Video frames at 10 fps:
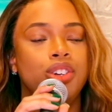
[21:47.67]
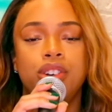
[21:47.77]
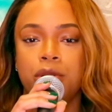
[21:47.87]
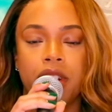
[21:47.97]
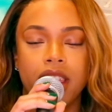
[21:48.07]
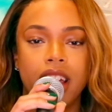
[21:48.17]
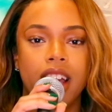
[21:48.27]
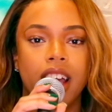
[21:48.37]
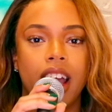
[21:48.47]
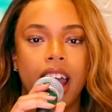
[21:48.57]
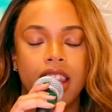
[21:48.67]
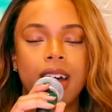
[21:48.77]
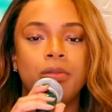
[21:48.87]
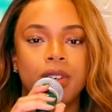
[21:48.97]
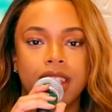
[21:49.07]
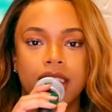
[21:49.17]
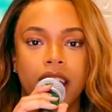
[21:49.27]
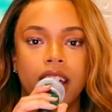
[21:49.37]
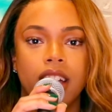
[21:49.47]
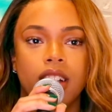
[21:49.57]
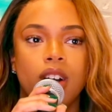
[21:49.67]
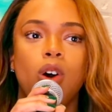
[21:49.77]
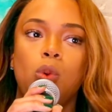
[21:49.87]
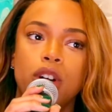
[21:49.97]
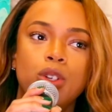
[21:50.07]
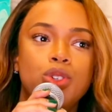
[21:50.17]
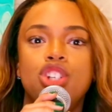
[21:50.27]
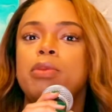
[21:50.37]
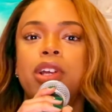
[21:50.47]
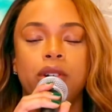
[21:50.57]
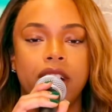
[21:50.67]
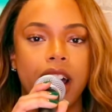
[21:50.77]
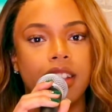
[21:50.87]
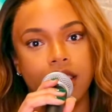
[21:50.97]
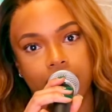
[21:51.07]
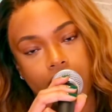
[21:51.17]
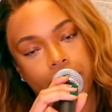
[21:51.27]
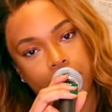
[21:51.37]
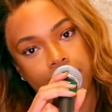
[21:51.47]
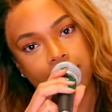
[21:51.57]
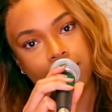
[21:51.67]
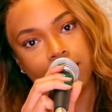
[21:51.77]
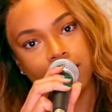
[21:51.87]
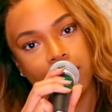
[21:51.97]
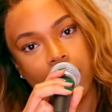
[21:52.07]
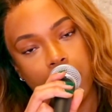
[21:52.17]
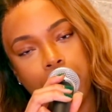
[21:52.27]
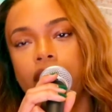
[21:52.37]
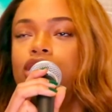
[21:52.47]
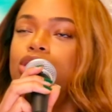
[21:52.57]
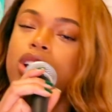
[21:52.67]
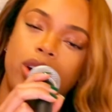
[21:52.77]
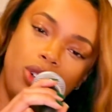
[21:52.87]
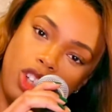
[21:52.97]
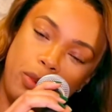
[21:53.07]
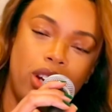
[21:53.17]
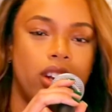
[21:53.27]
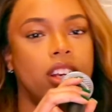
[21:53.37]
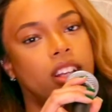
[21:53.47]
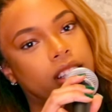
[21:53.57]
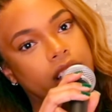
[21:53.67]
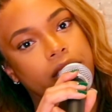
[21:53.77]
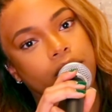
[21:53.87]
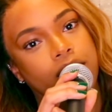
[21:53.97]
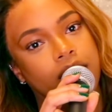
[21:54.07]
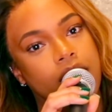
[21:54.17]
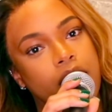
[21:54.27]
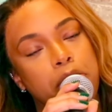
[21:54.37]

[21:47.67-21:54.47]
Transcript: you're doing a thing and that voice is saying, well, you should be doing it at this level because you know you should be doing it at this level.